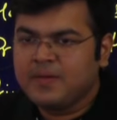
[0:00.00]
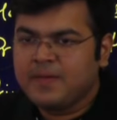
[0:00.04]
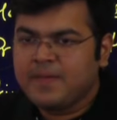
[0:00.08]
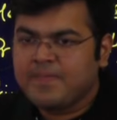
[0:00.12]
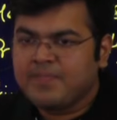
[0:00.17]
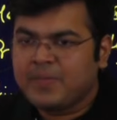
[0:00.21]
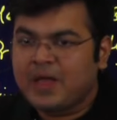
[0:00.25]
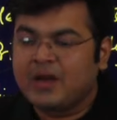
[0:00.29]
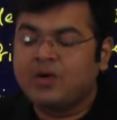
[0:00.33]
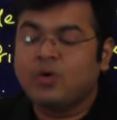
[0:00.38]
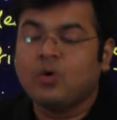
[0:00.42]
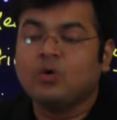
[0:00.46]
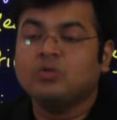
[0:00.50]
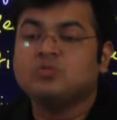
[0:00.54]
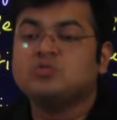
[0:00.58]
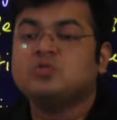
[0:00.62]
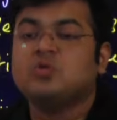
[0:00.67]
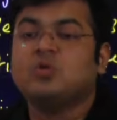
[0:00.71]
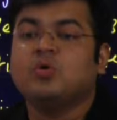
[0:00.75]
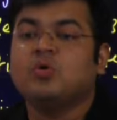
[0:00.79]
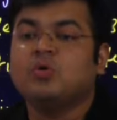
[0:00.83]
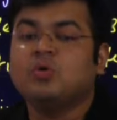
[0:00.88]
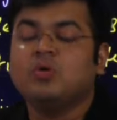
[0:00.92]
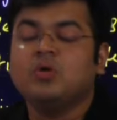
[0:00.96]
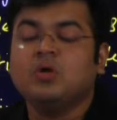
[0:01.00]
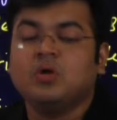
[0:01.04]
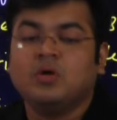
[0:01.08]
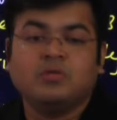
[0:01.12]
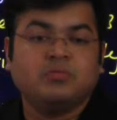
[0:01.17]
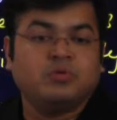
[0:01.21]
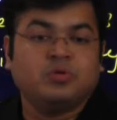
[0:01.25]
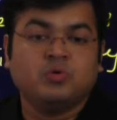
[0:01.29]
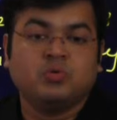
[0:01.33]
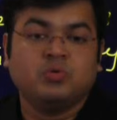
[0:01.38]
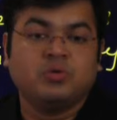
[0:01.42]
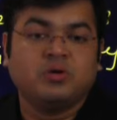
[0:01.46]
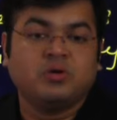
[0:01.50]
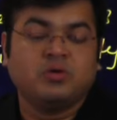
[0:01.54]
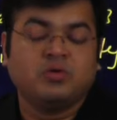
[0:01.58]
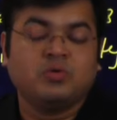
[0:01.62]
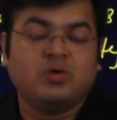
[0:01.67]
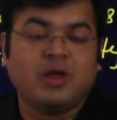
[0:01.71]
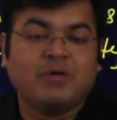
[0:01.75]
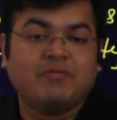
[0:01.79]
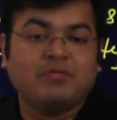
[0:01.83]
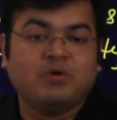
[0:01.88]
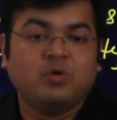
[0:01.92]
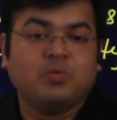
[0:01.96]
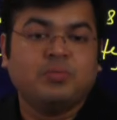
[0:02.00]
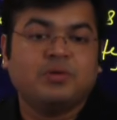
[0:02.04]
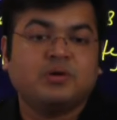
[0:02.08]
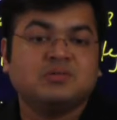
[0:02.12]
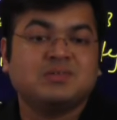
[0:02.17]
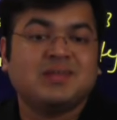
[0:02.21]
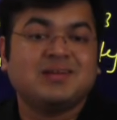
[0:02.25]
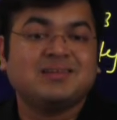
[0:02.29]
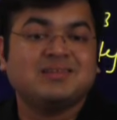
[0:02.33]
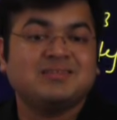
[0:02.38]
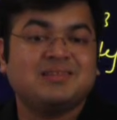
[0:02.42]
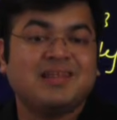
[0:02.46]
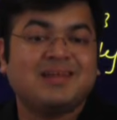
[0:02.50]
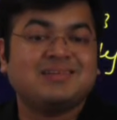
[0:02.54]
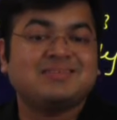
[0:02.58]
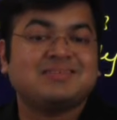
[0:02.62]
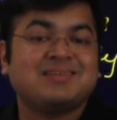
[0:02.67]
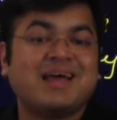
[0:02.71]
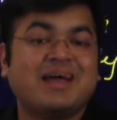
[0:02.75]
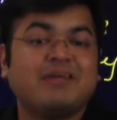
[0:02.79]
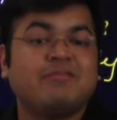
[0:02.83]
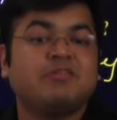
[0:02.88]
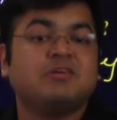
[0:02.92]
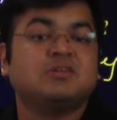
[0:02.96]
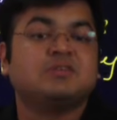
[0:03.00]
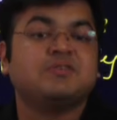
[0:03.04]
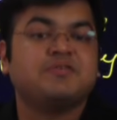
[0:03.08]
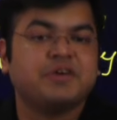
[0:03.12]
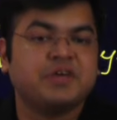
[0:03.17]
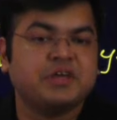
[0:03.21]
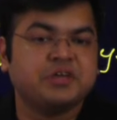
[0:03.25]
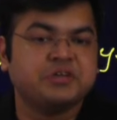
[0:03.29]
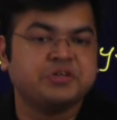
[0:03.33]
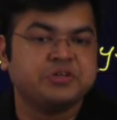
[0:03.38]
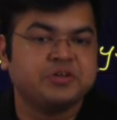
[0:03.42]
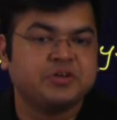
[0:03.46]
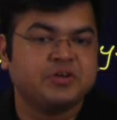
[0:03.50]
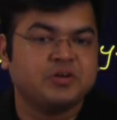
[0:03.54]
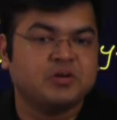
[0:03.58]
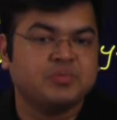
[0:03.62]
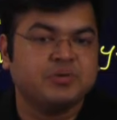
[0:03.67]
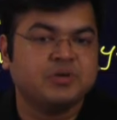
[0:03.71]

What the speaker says: And also, you never know, because there is less diversification here.